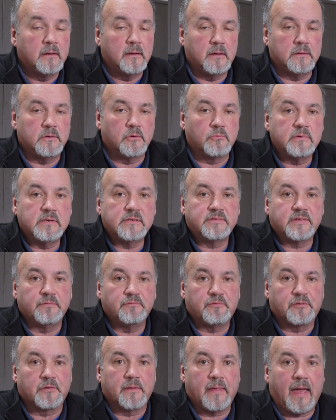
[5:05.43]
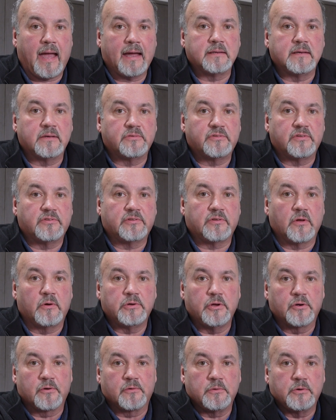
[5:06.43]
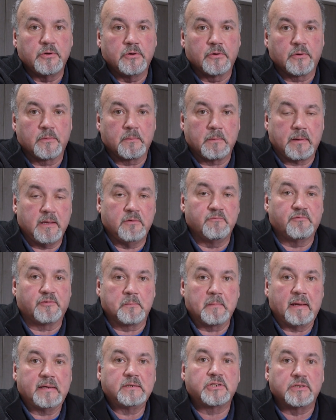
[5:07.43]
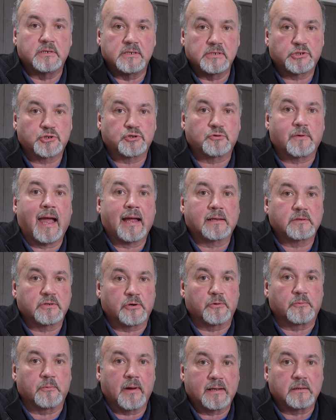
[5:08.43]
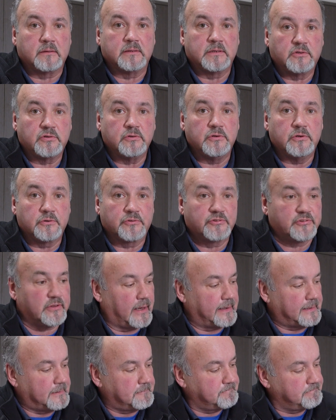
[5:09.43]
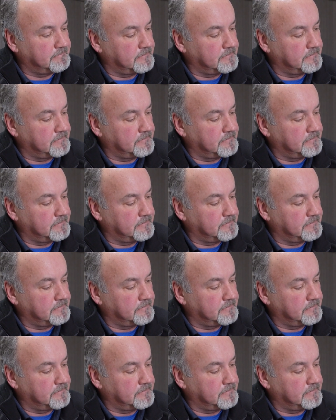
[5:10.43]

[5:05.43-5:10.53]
And the reason for that is so your information is tracked correctly to your site.